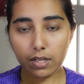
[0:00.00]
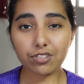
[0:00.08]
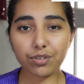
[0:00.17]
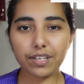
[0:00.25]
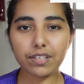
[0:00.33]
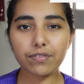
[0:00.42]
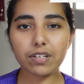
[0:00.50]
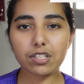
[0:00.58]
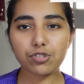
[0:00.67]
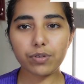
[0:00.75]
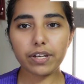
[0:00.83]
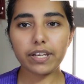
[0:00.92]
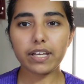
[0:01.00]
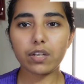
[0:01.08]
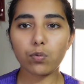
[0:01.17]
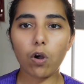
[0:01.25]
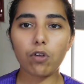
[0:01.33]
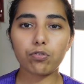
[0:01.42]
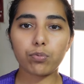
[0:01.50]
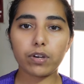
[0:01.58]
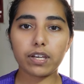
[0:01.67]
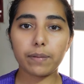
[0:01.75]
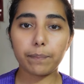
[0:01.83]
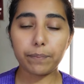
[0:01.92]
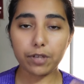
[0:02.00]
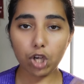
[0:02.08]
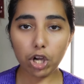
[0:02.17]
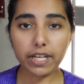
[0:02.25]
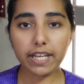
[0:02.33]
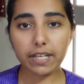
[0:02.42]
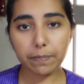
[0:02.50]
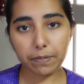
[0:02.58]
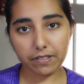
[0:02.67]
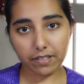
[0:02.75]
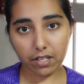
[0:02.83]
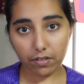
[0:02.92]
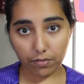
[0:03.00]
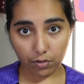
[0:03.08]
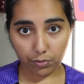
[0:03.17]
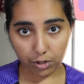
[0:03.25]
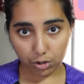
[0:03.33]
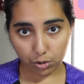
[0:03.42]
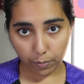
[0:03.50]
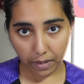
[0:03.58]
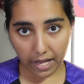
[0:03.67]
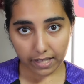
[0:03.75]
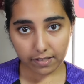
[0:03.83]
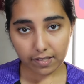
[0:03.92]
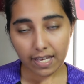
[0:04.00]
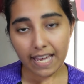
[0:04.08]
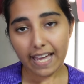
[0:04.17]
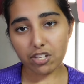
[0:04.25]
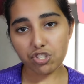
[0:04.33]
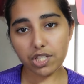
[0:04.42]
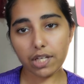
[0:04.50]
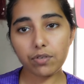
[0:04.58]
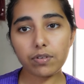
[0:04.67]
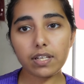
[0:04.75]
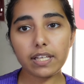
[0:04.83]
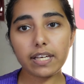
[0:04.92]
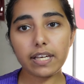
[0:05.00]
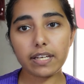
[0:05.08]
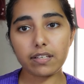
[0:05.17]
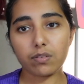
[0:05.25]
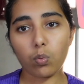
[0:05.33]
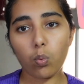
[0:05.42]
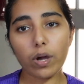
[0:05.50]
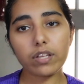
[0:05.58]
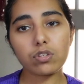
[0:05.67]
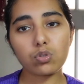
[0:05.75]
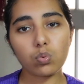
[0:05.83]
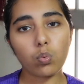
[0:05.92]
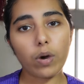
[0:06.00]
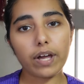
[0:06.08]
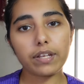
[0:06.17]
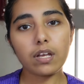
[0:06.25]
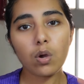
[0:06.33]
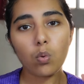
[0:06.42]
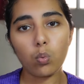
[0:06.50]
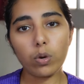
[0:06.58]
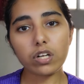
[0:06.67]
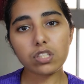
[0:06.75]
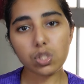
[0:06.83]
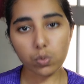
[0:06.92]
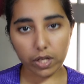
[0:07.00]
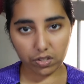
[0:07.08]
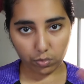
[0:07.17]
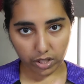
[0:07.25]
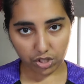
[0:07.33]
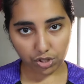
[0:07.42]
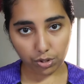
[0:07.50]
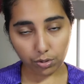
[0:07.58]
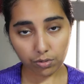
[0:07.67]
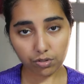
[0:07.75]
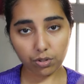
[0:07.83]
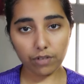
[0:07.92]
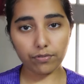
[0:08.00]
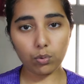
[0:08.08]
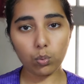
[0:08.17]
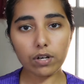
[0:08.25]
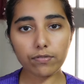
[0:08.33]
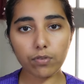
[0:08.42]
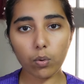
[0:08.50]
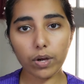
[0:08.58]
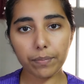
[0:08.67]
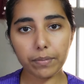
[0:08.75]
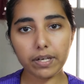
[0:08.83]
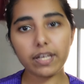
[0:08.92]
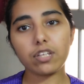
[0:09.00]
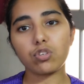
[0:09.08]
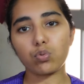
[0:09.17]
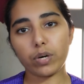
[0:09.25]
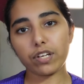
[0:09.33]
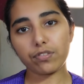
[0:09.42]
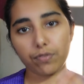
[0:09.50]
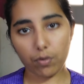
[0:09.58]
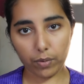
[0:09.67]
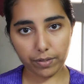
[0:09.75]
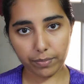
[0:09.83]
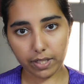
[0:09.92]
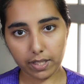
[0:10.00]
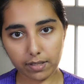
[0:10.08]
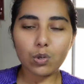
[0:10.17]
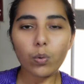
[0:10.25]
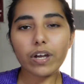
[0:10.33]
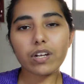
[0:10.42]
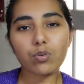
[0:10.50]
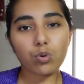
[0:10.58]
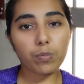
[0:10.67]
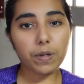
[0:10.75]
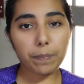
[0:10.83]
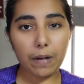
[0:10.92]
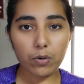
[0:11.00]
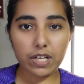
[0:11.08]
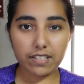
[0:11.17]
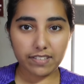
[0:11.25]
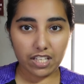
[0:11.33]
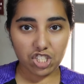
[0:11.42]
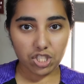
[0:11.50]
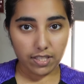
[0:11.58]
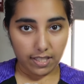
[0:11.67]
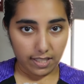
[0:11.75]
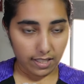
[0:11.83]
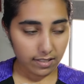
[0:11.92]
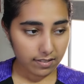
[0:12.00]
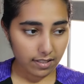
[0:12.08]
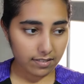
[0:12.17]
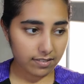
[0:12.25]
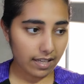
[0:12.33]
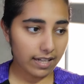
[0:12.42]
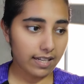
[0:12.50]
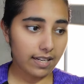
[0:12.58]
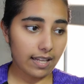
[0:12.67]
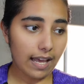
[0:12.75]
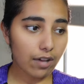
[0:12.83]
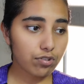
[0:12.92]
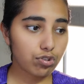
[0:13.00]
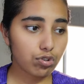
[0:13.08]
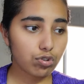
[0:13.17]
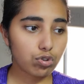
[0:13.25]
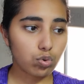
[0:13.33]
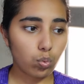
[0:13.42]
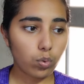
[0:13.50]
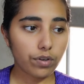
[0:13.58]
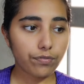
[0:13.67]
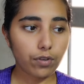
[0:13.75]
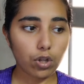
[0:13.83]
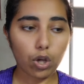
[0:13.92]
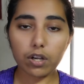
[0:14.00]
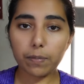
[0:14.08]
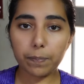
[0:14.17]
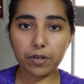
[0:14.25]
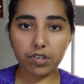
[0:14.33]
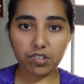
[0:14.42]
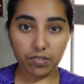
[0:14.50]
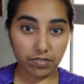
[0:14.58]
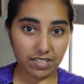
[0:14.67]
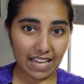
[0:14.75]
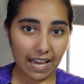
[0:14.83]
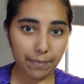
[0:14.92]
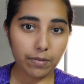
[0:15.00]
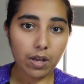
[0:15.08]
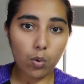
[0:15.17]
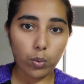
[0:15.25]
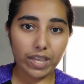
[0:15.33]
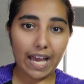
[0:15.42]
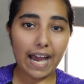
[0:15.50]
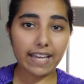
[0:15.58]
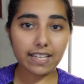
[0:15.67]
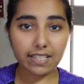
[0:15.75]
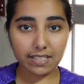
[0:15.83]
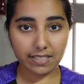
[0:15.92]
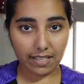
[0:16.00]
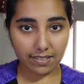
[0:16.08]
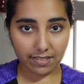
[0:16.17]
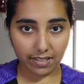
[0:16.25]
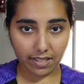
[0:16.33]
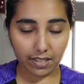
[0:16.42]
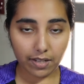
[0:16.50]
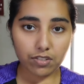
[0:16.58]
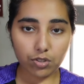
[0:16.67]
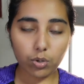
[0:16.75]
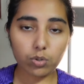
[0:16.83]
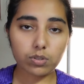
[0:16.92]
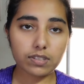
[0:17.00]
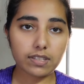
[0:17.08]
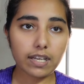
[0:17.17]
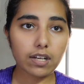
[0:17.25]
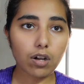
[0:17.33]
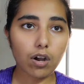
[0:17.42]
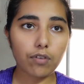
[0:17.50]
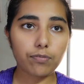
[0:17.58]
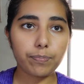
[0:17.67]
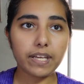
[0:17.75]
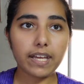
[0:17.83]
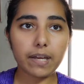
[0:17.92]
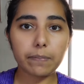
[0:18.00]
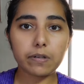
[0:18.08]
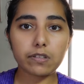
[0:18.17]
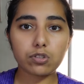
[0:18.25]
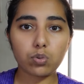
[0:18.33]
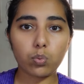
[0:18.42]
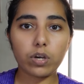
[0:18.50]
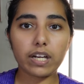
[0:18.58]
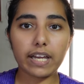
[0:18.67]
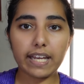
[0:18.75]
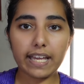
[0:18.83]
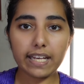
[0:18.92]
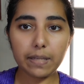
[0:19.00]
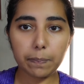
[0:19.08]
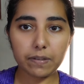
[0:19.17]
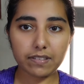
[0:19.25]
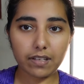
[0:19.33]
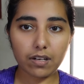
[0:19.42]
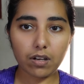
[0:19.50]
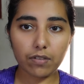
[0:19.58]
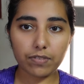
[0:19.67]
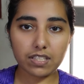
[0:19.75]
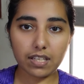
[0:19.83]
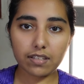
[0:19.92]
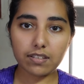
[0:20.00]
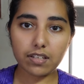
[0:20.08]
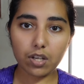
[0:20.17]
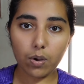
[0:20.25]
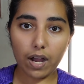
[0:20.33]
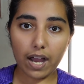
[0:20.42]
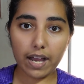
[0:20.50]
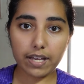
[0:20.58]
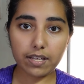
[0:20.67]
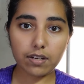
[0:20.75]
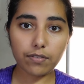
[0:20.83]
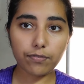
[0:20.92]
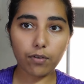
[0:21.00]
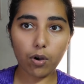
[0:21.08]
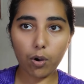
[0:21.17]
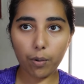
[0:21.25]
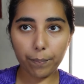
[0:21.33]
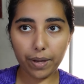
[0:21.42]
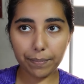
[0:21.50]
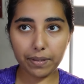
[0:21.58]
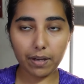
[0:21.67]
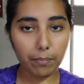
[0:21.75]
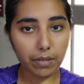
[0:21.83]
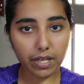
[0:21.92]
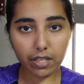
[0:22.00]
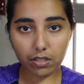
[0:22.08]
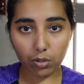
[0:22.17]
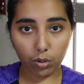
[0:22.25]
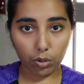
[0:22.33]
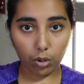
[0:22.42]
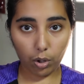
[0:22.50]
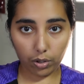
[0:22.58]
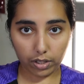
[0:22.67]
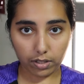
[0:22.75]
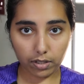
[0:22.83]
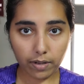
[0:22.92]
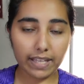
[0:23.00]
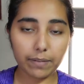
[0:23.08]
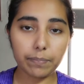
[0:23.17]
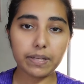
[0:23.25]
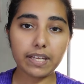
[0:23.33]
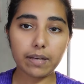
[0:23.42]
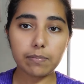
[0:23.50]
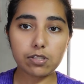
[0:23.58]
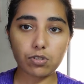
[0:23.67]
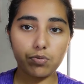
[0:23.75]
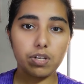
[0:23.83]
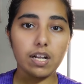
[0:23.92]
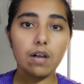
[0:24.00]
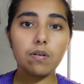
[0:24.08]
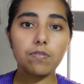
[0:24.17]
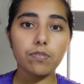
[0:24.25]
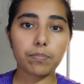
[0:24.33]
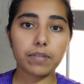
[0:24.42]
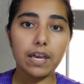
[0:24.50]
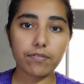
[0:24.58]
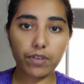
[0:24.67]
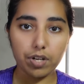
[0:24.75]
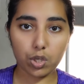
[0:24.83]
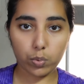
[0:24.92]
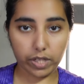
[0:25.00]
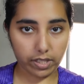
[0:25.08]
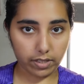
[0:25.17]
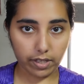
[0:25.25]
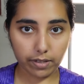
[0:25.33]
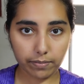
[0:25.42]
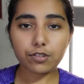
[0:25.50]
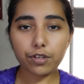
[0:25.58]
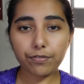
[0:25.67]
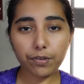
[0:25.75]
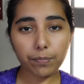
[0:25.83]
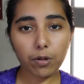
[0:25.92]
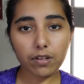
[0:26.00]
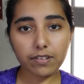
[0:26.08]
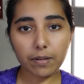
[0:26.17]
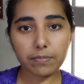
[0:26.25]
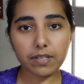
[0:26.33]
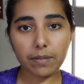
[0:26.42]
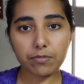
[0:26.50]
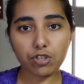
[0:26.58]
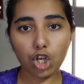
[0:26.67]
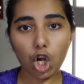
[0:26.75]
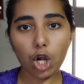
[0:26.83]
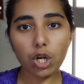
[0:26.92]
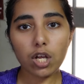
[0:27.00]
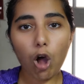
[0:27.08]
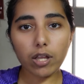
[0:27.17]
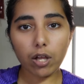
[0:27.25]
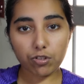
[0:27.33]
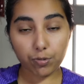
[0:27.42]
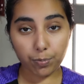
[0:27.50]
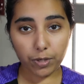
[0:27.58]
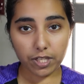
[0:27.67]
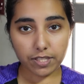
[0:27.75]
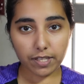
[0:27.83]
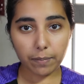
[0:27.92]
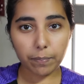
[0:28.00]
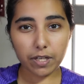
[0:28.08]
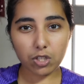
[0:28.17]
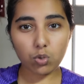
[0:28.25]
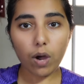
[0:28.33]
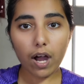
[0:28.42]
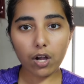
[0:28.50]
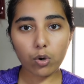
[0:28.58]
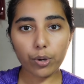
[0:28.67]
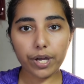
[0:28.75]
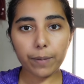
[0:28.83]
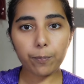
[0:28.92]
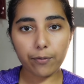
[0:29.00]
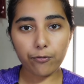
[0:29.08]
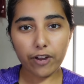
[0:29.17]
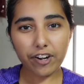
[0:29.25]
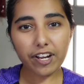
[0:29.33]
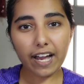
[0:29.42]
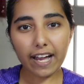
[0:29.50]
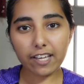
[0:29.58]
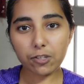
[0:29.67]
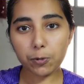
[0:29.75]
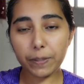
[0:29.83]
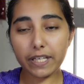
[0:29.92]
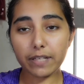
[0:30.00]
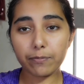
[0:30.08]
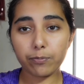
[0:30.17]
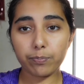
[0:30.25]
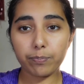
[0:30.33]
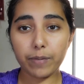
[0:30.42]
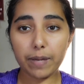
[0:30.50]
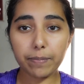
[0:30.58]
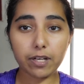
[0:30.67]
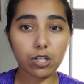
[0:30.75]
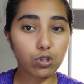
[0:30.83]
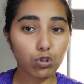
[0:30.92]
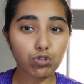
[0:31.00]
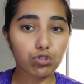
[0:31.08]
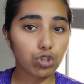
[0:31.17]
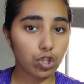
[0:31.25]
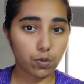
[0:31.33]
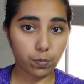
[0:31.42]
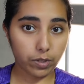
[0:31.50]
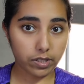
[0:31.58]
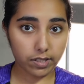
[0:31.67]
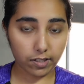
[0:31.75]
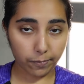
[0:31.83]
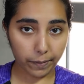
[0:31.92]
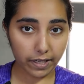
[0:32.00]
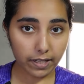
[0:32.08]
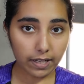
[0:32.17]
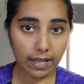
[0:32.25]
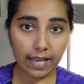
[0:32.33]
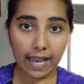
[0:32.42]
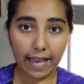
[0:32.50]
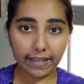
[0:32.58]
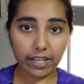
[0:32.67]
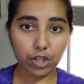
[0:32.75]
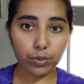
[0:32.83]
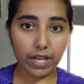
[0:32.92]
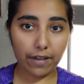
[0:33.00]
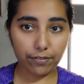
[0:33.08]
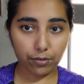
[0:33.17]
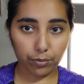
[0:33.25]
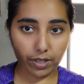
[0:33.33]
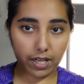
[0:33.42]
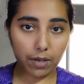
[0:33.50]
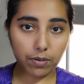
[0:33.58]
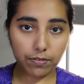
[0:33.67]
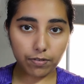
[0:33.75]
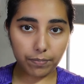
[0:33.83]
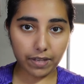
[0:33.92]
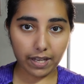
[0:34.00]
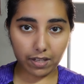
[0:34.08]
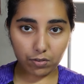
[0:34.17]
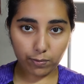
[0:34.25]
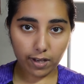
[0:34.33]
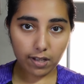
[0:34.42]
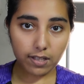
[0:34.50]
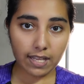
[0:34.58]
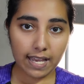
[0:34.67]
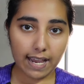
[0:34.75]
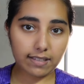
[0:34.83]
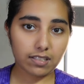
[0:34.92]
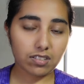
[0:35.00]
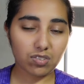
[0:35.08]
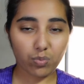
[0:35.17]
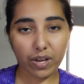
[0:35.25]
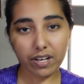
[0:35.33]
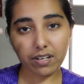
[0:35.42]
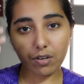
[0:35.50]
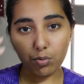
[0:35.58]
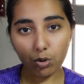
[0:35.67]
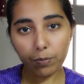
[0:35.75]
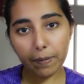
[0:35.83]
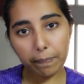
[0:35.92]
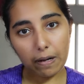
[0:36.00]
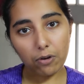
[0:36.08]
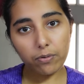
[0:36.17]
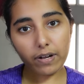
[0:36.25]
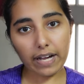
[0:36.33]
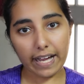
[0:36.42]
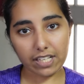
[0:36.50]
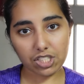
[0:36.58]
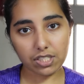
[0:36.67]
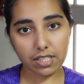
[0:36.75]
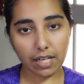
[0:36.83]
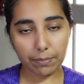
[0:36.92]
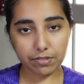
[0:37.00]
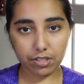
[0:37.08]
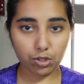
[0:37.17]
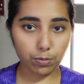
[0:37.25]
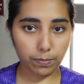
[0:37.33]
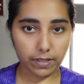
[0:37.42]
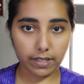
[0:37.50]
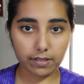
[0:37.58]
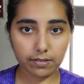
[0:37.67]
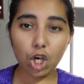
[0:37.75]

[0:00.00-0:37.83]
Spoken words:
So interval training involves working beyond 80% of your VO2 max, and generally it is a 1-to-1 work to rest ratio. So if you work for 1 minute, you rest for 1 minute. So what aerobic power essentially is that it allows you to work for longer periods of time with higher intensity. So think of being able to work at 80% of intensity or higher for maybe a minute or longer, and then being able to recover from that very quickly. So in football, sometimes you're not all out sprinting, but you are going at a very high speed, maybe close to your sprinting speed, and then you would have to recover from that as well. And this is when aerobic power actually comes into play.